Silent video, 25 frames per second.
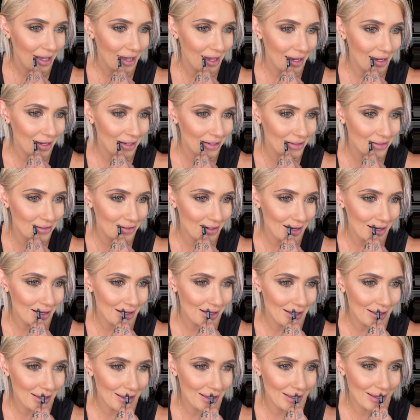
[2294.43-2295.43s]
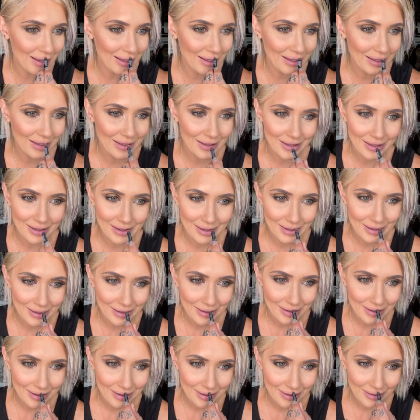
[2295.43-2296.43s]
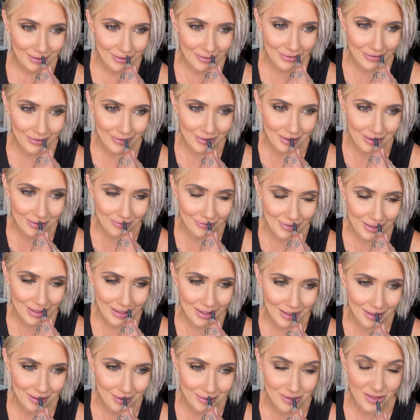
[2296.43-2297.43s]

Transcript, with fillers: hydrating, creamy.